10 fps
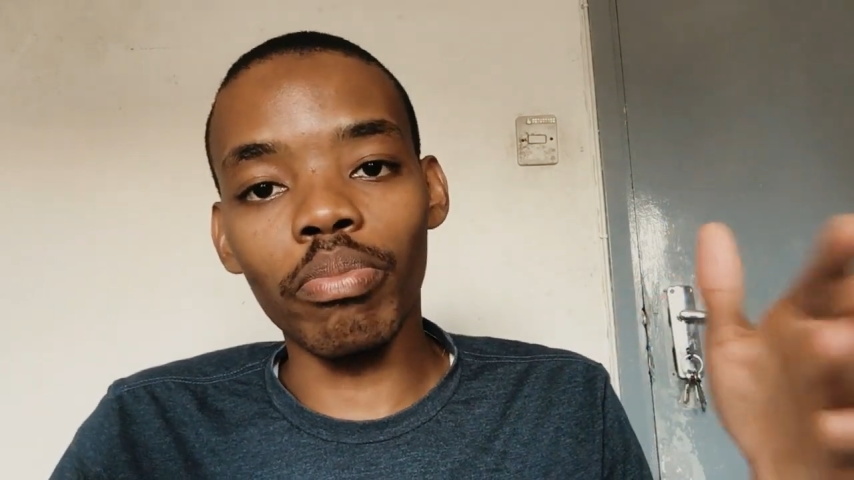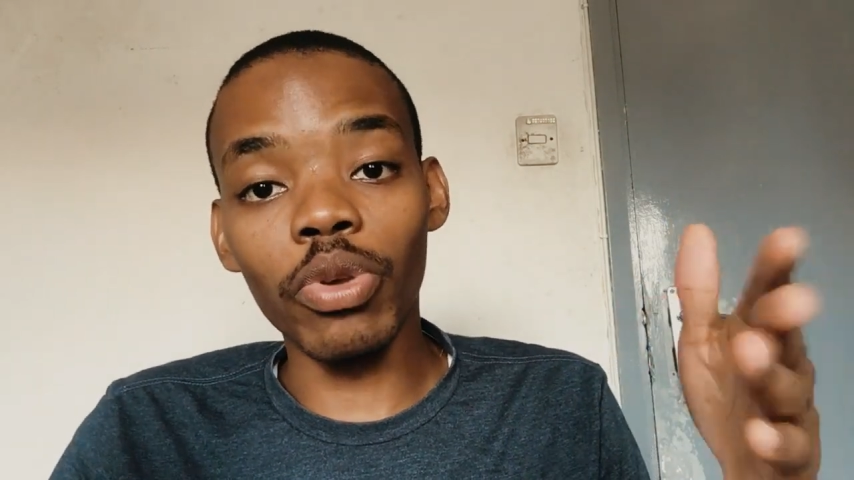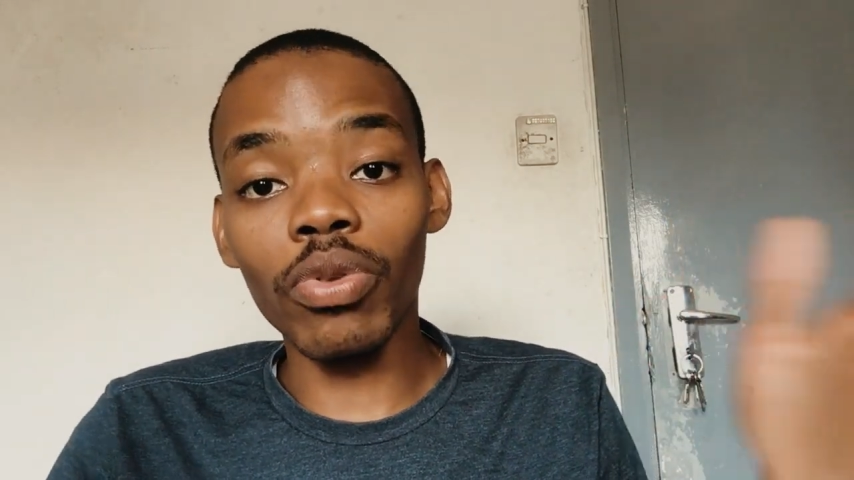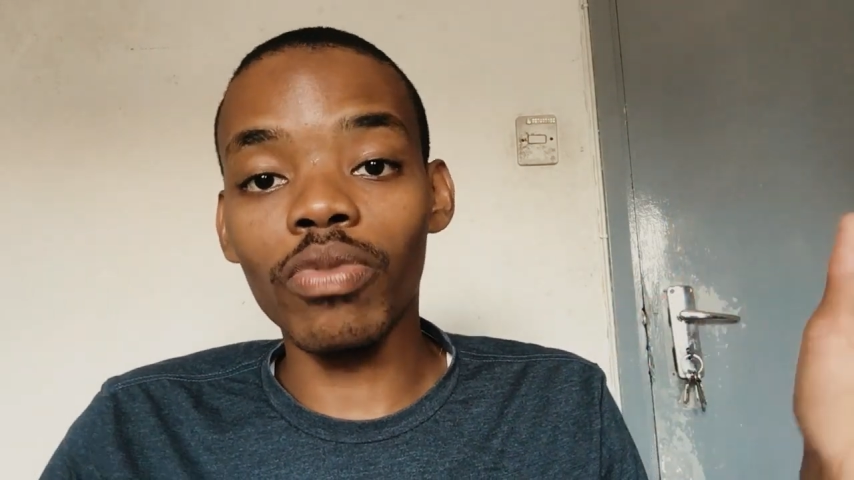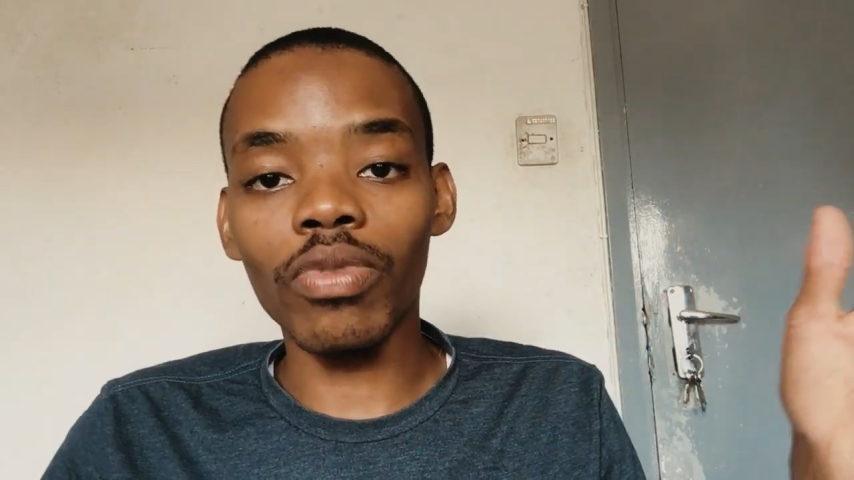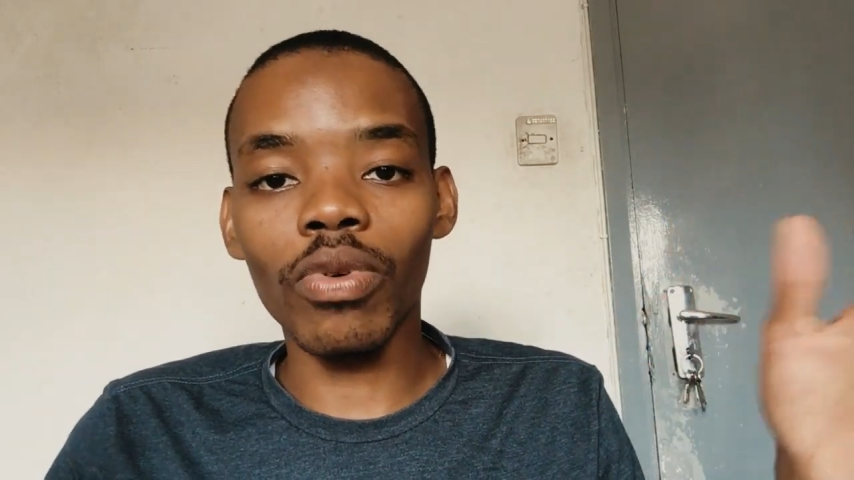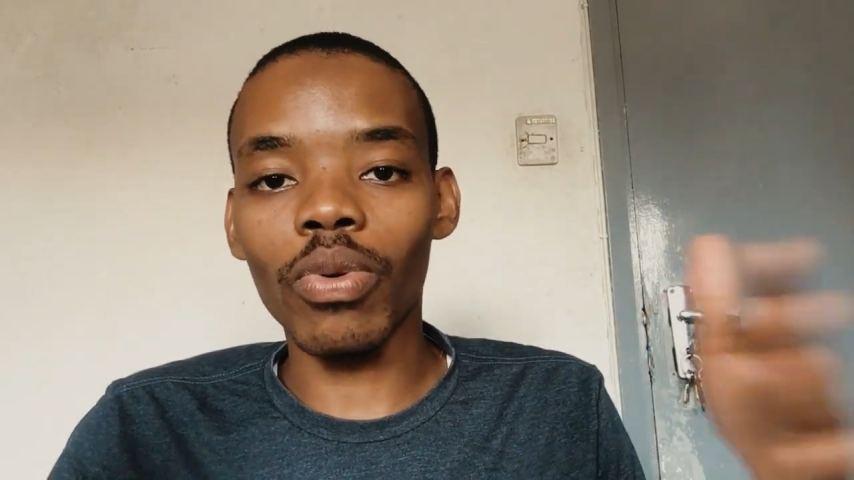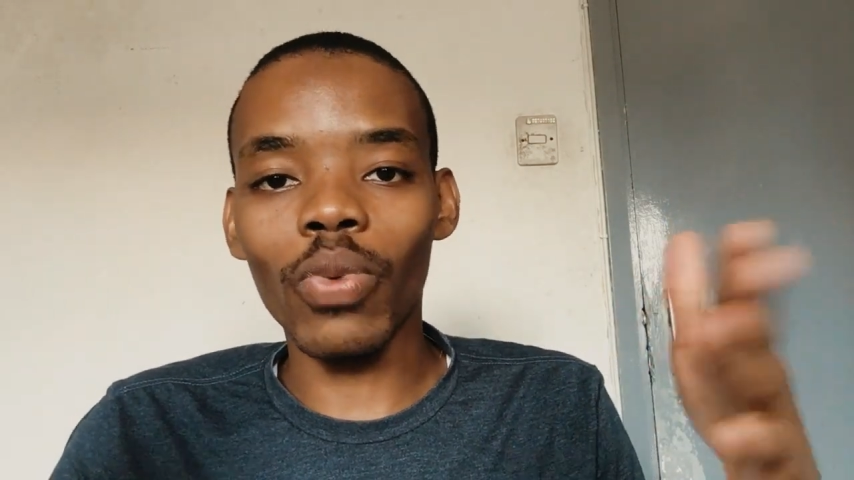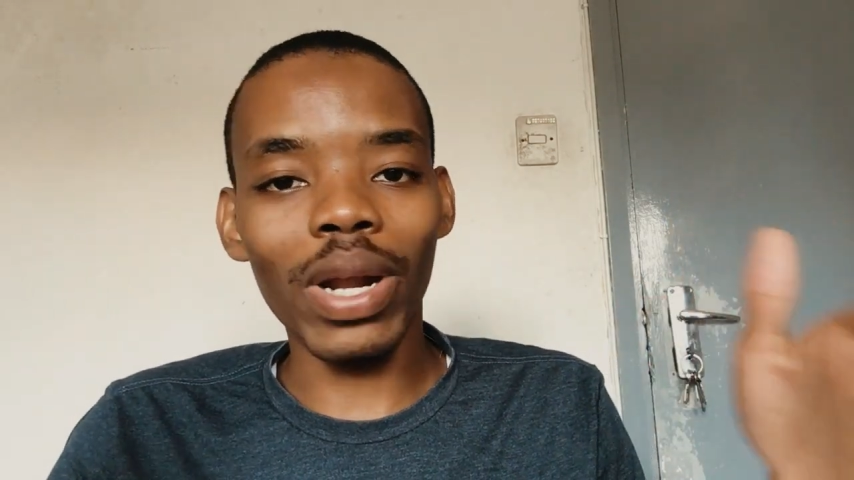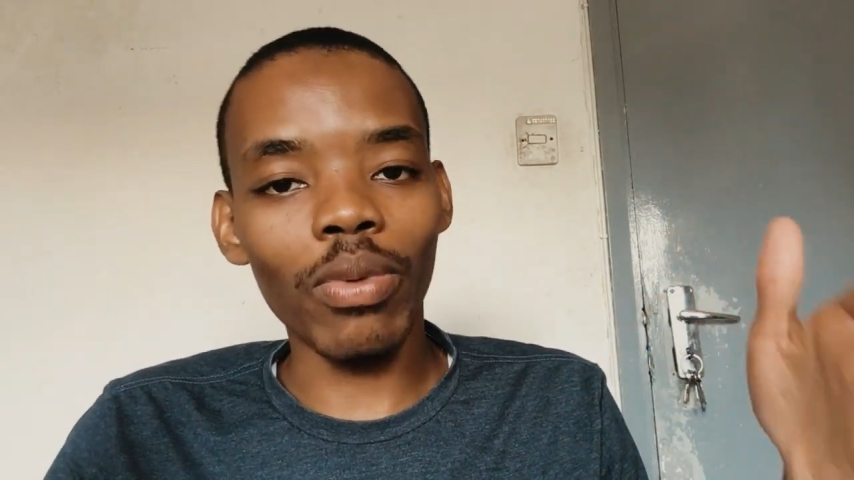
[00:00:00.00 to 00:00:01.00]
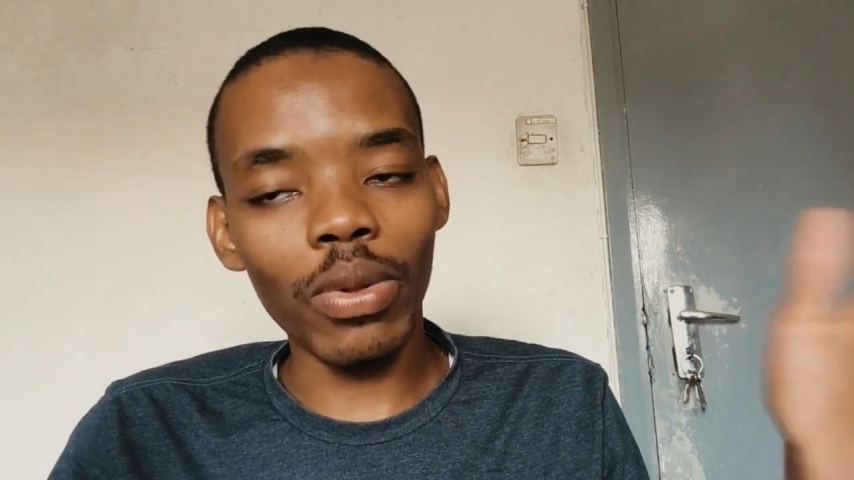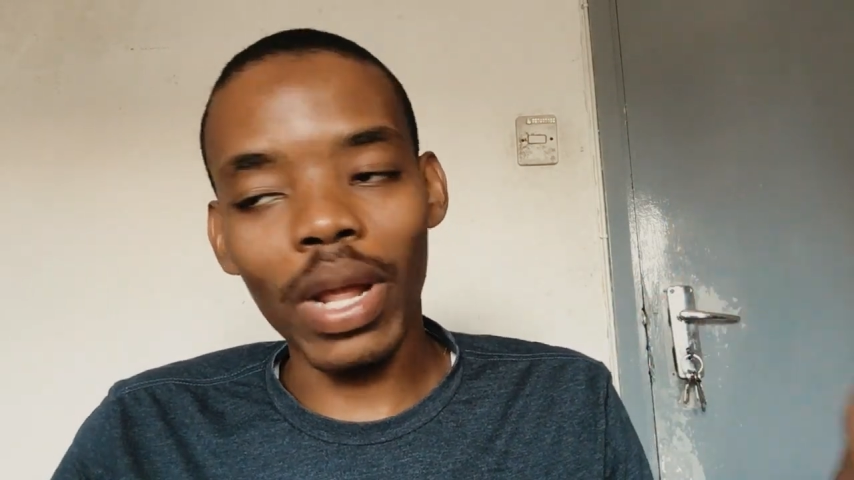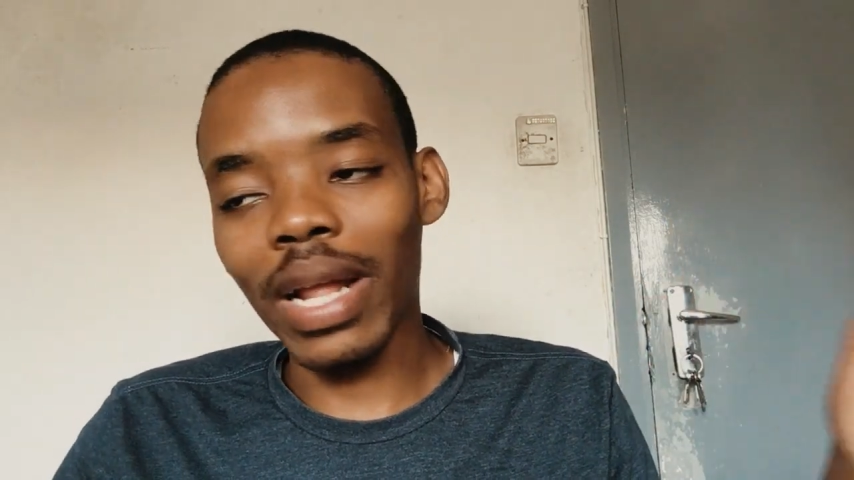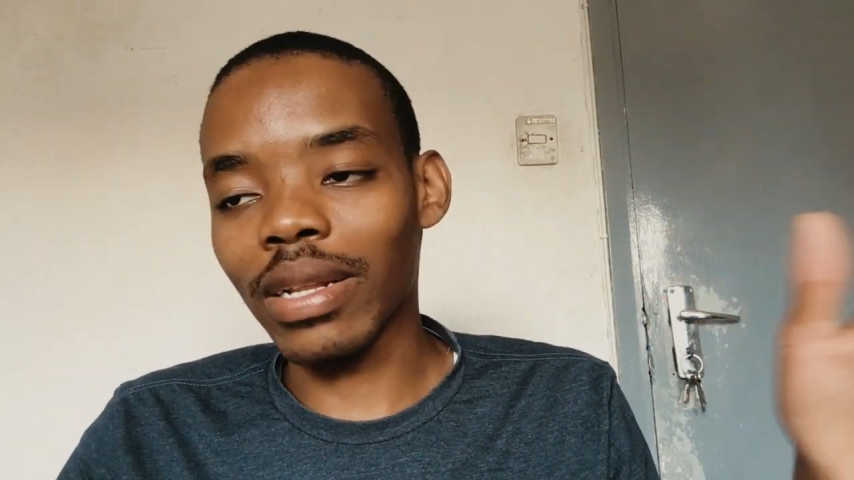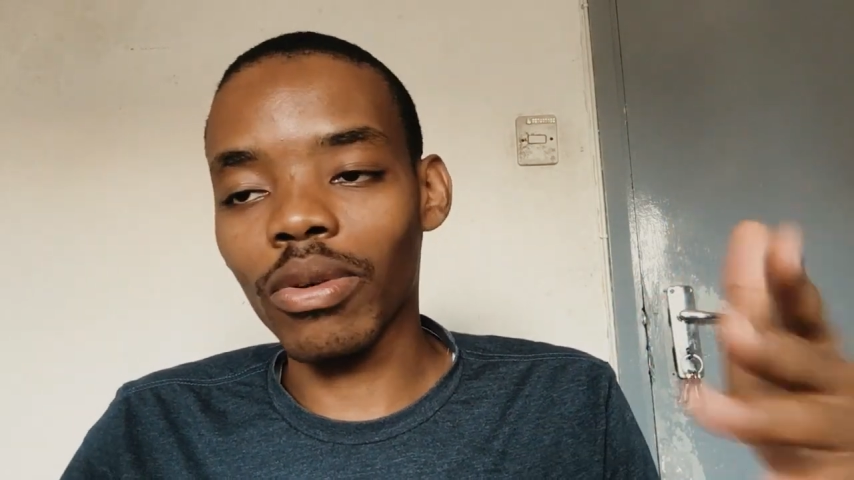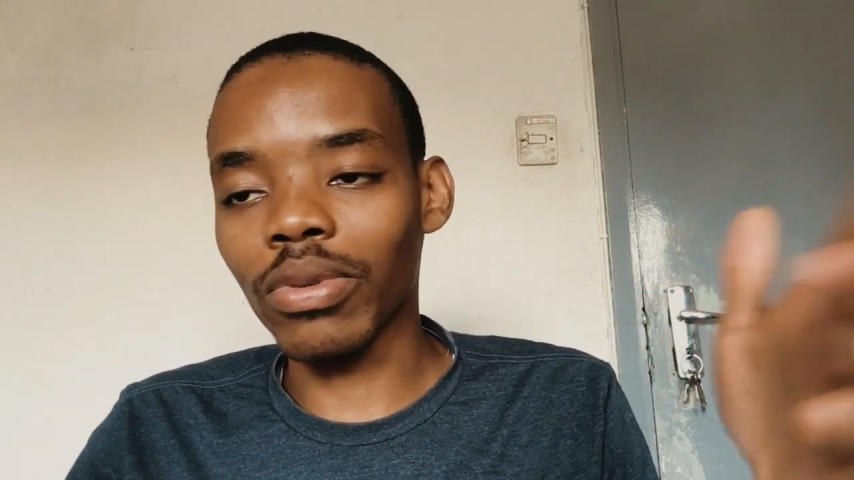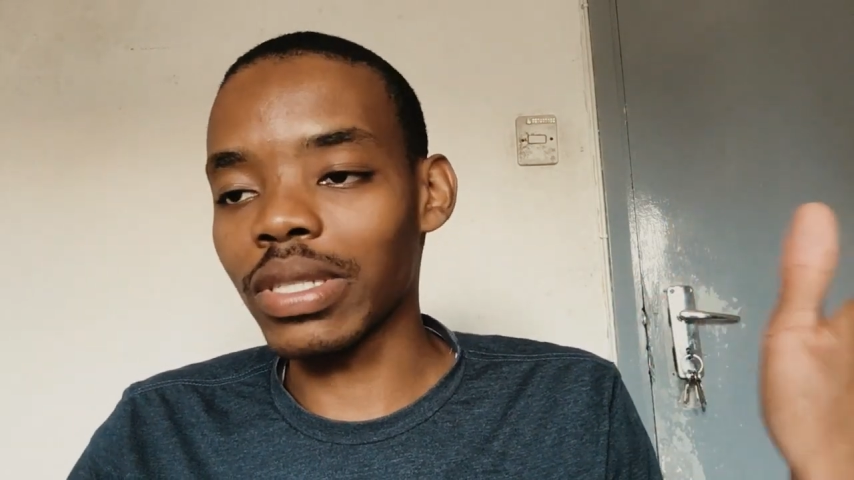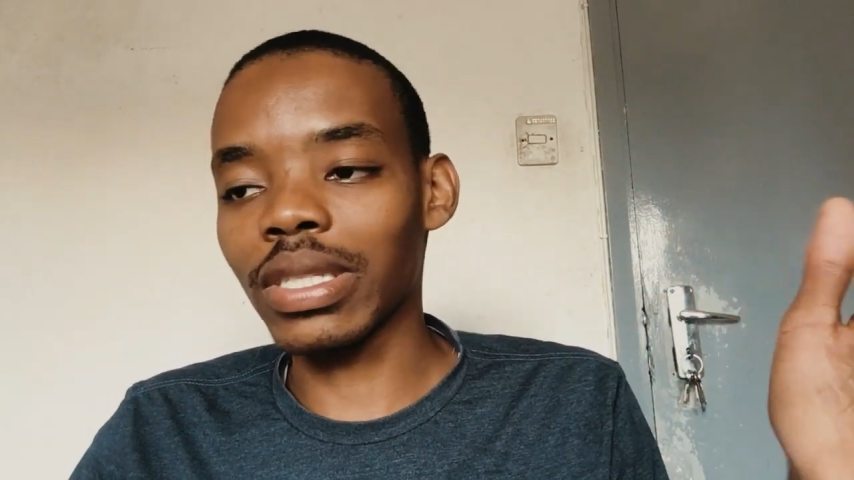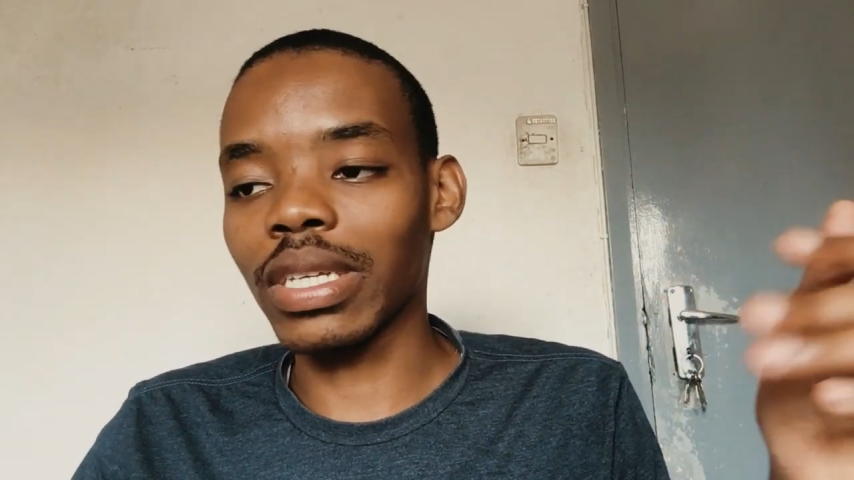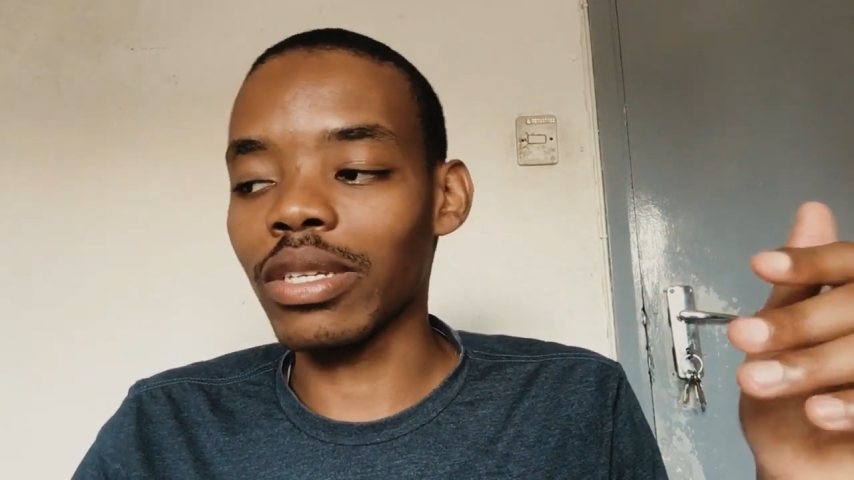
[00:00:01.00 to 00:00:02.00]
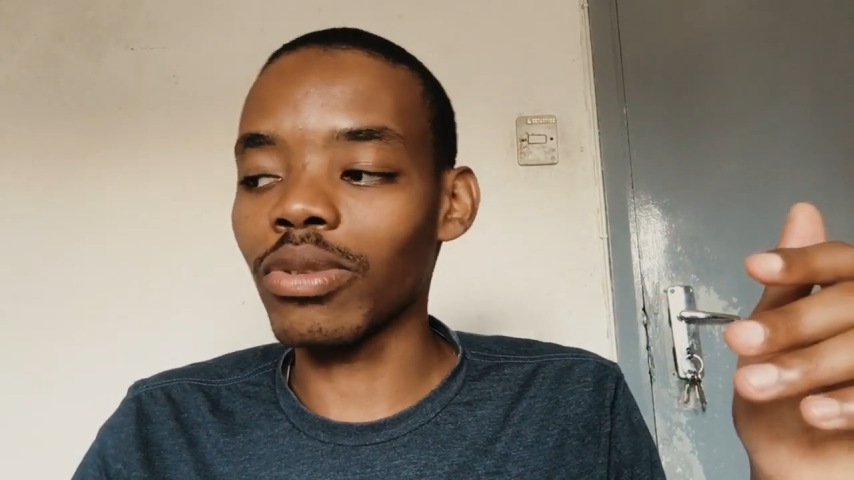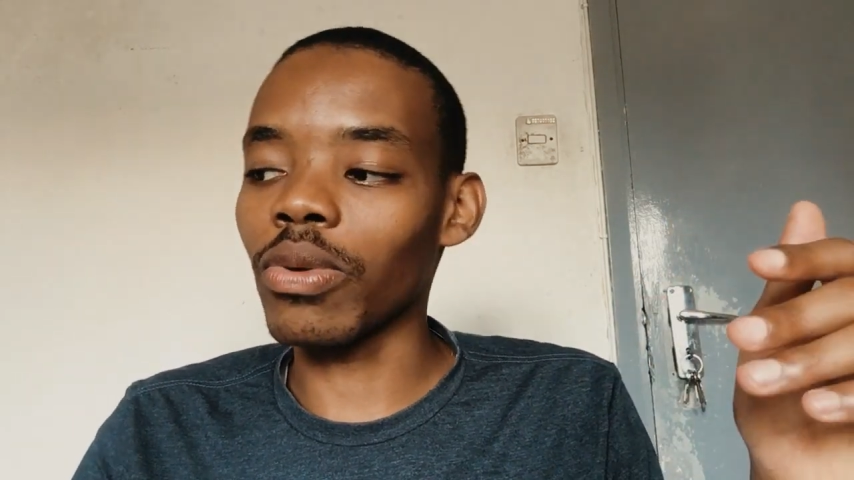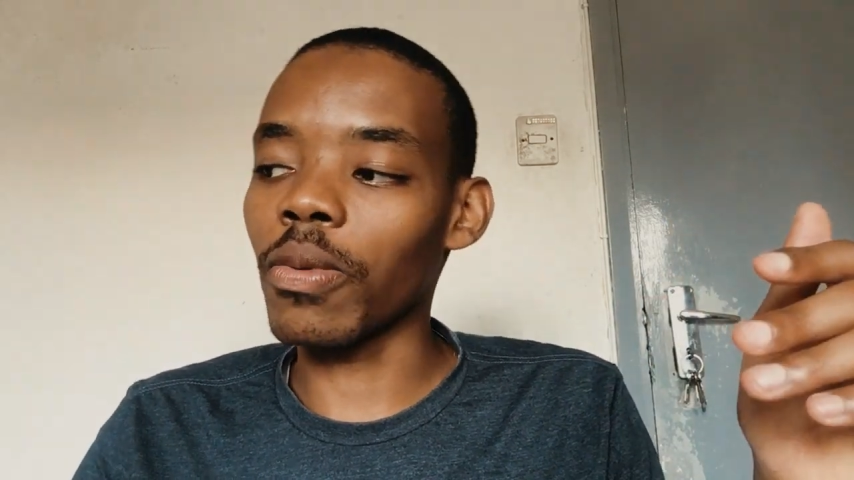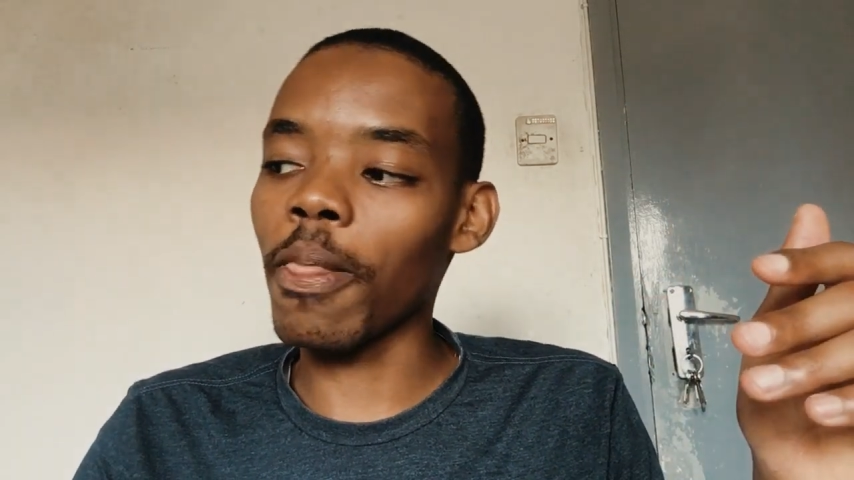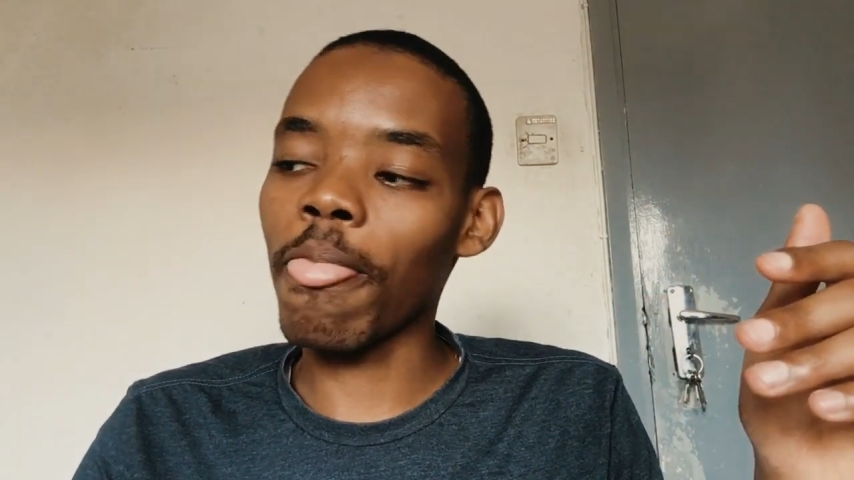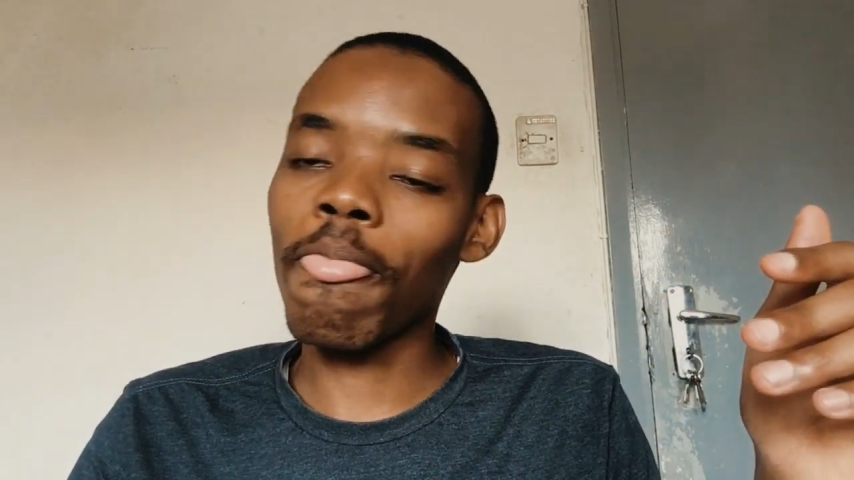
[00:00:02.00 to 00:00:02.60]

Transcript: beautiful whatever all these things so